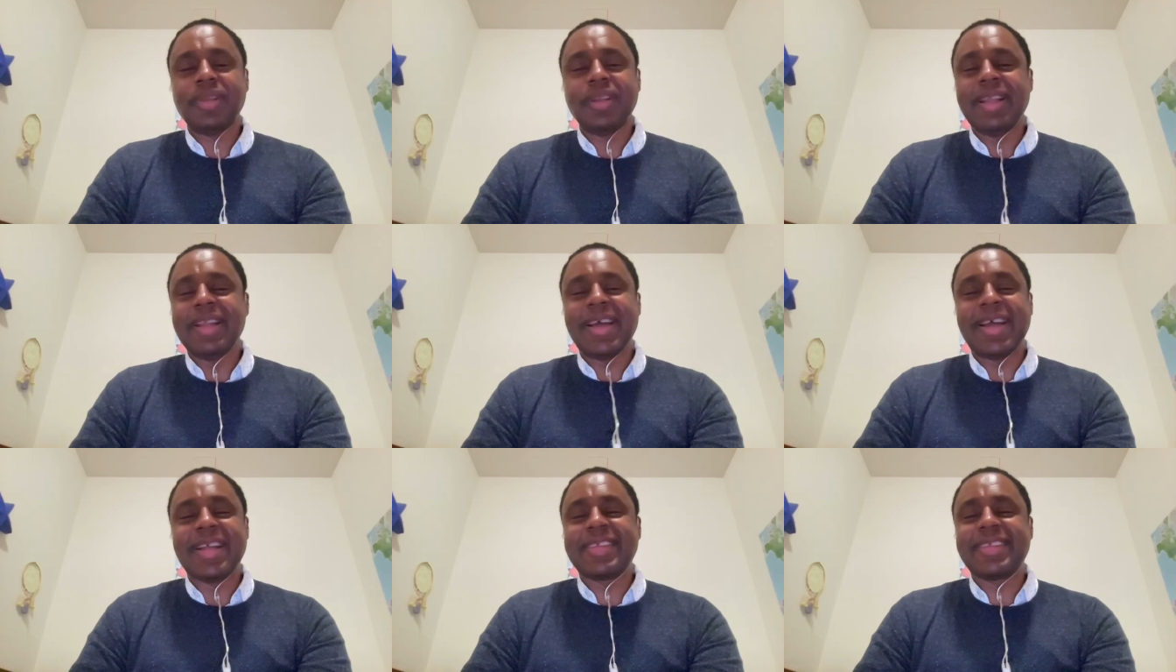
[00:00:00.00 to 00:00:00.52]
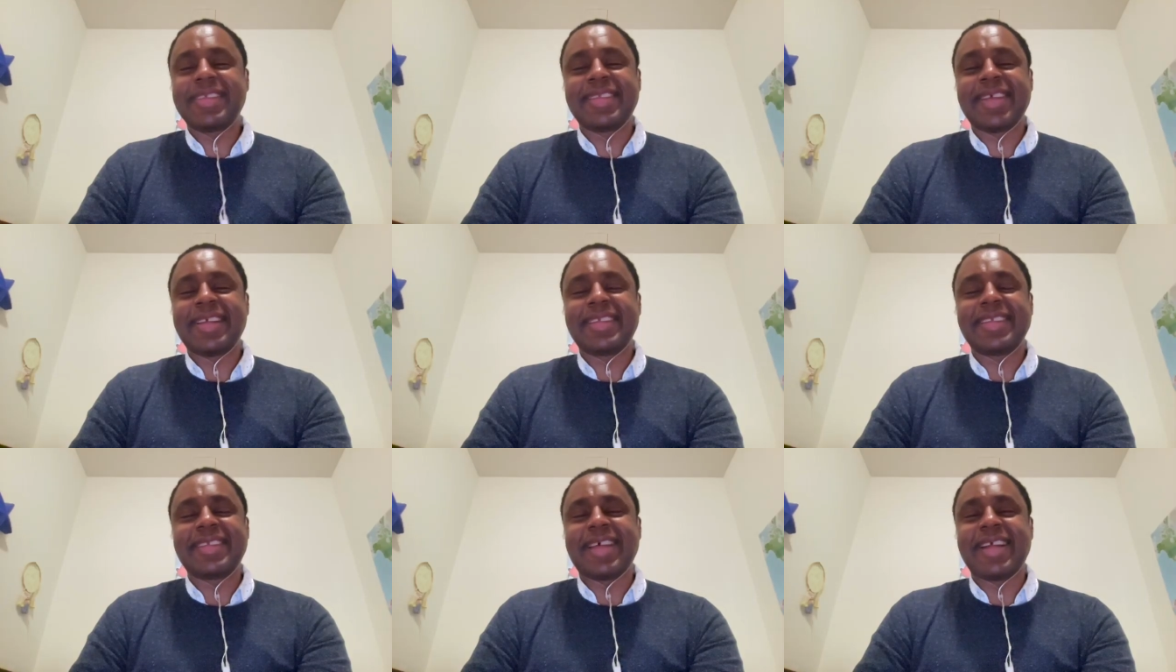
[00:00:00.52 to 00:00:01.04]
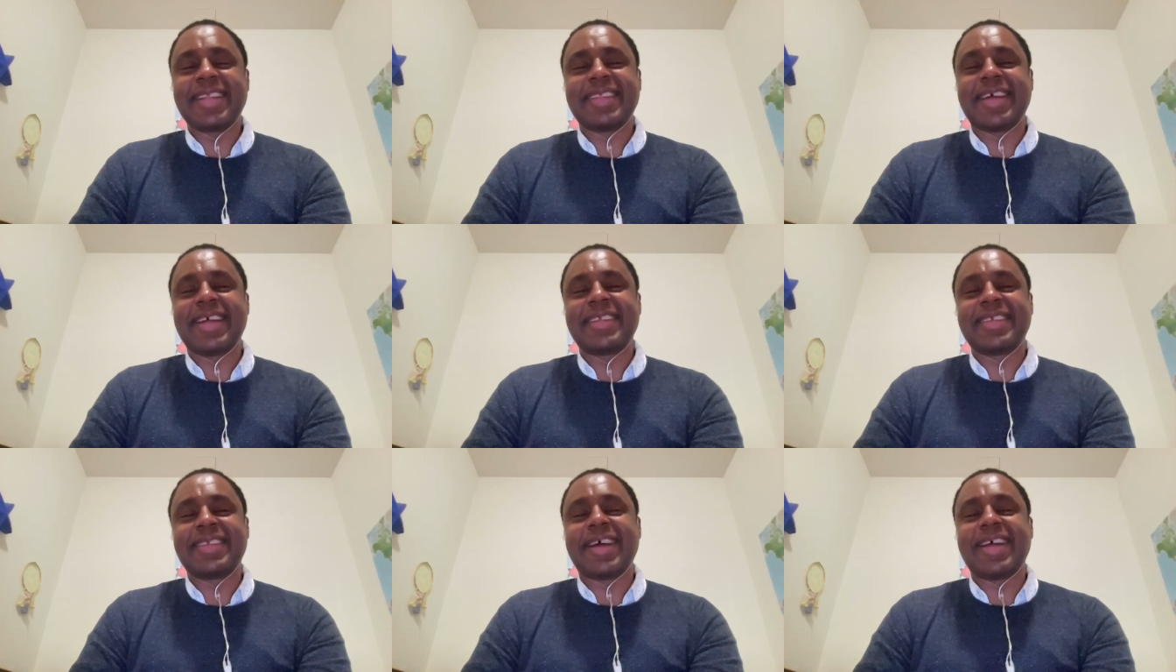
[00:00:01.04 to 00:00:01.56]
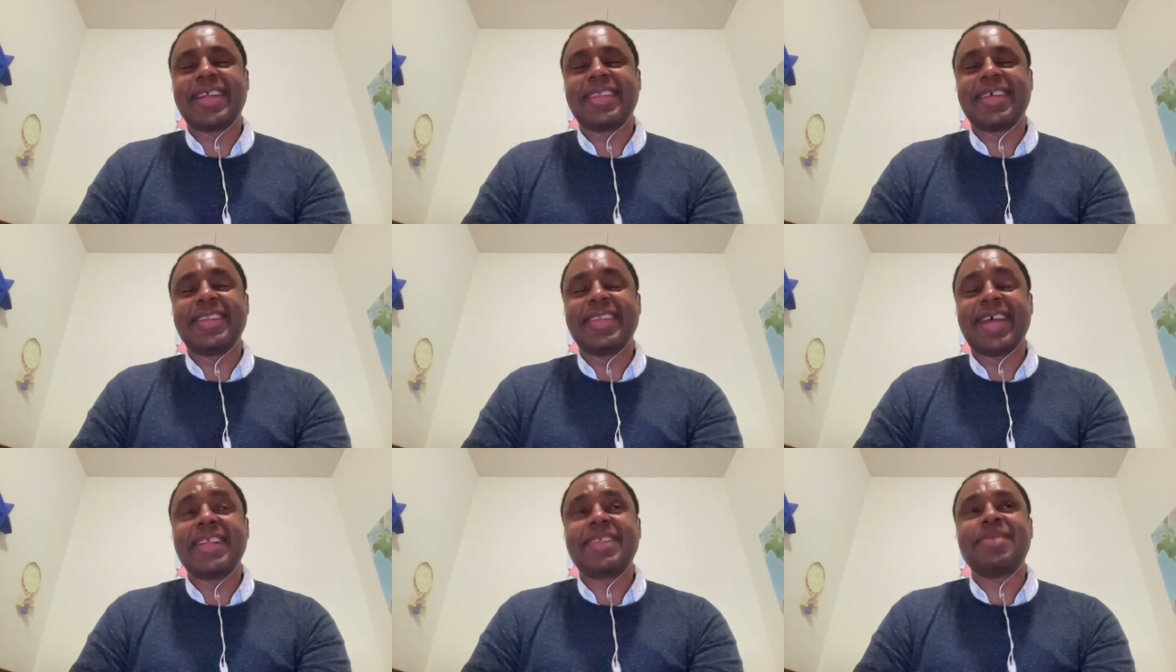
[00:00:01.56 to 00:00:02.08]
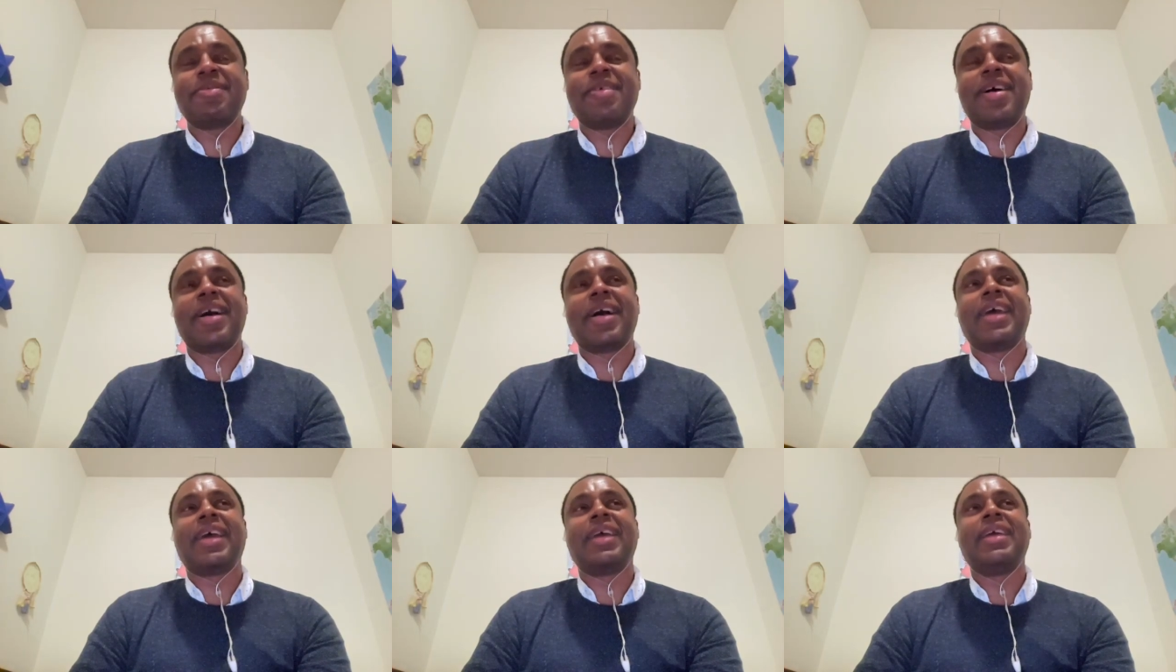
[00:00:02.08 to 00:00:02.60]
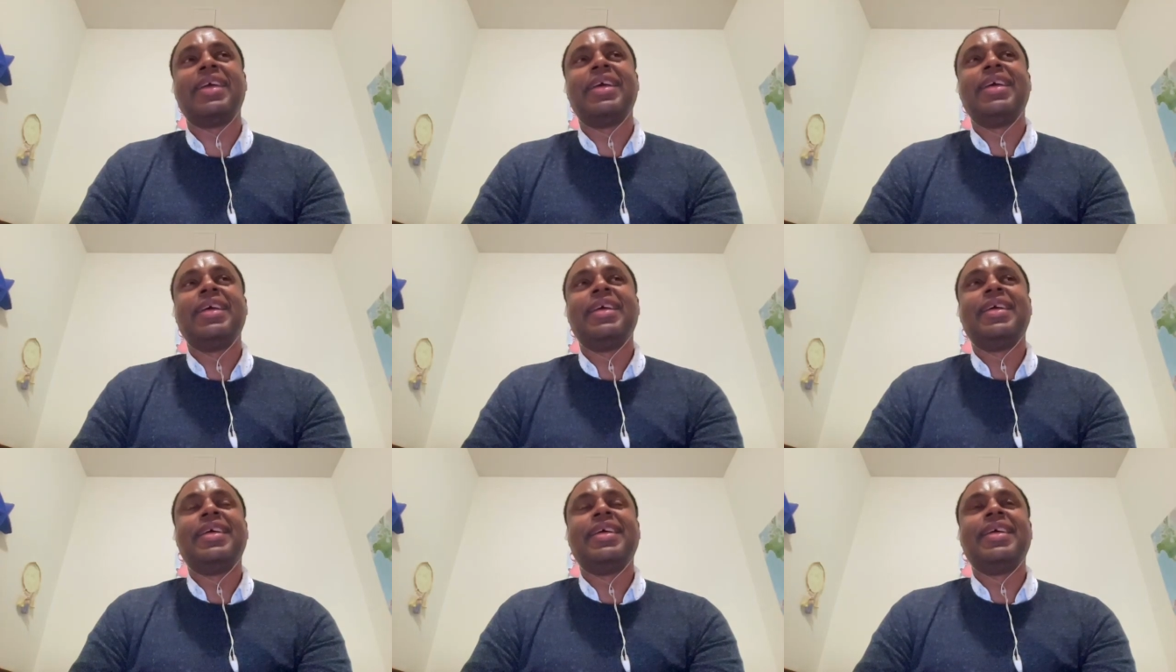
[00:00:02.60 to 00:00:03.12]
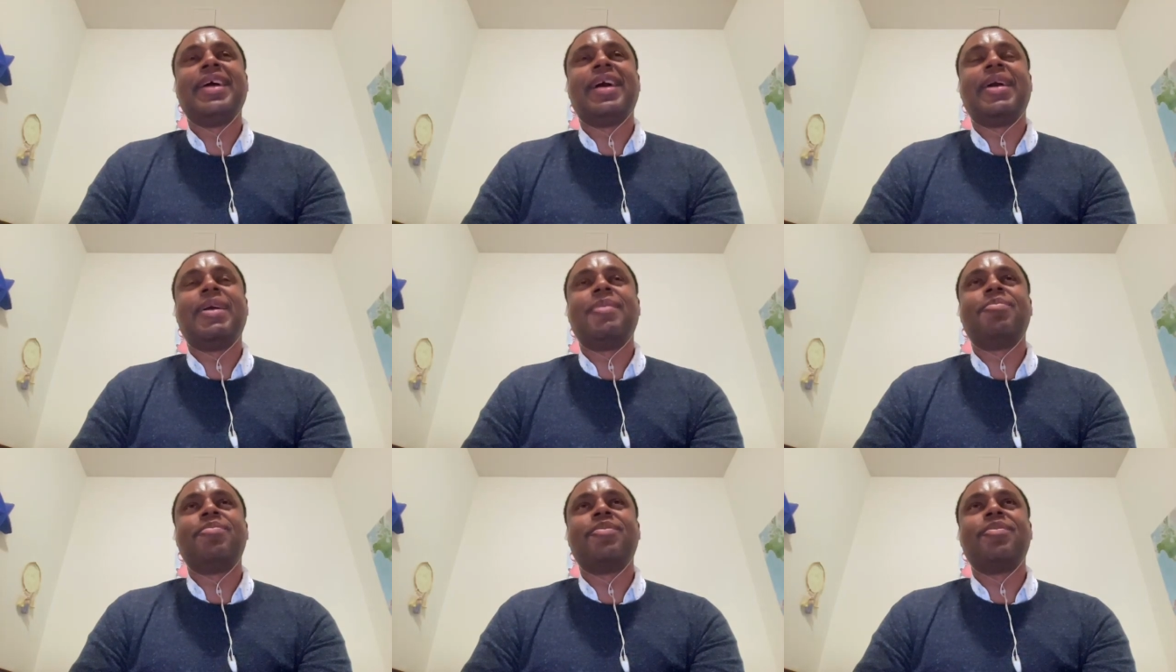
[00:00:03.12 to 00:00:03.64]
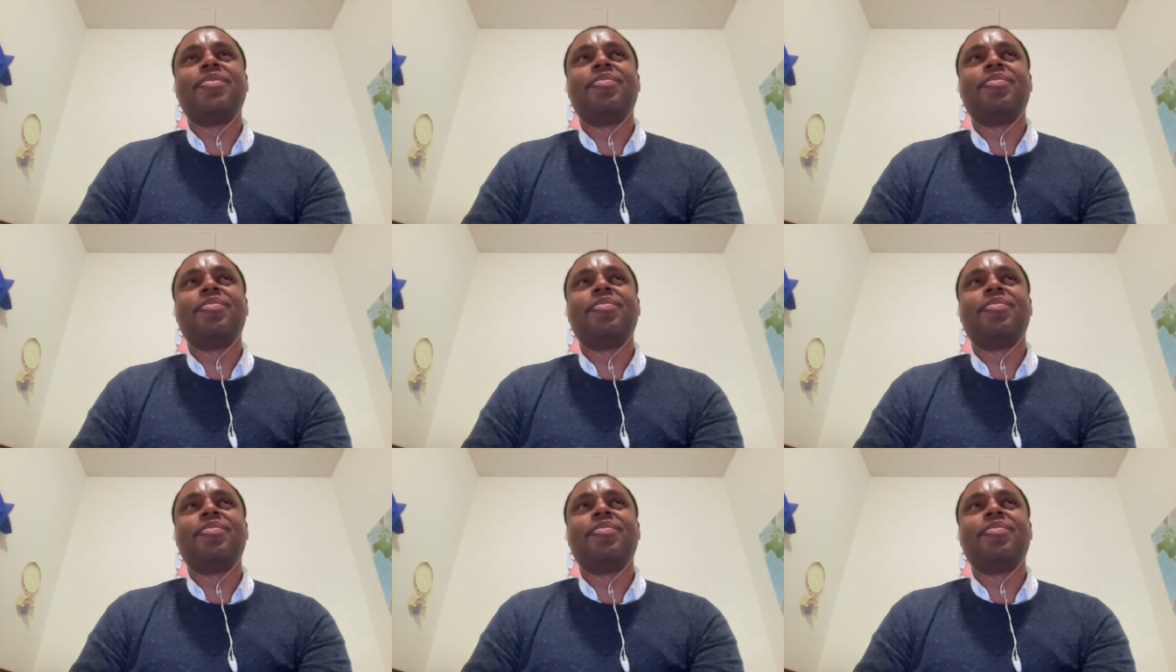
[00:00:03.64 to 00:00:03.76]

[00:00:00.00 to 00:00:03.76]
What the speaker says: That's and that's why um